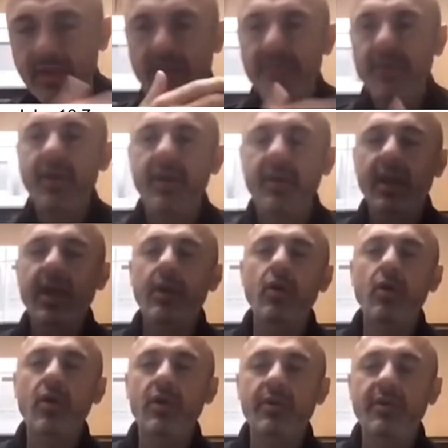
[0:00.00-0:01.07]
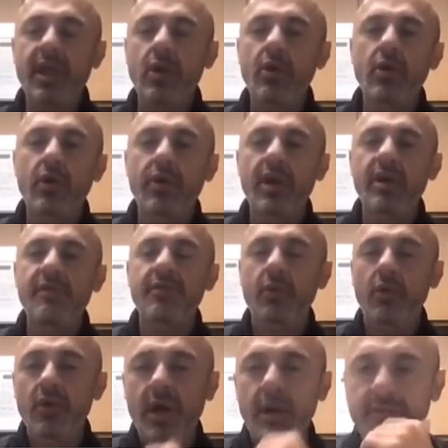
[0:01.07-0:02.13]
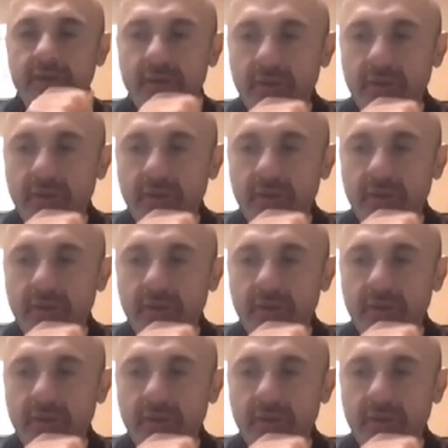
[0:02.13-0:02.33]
convenient that I go, because if I don't go, the Comfort won't come to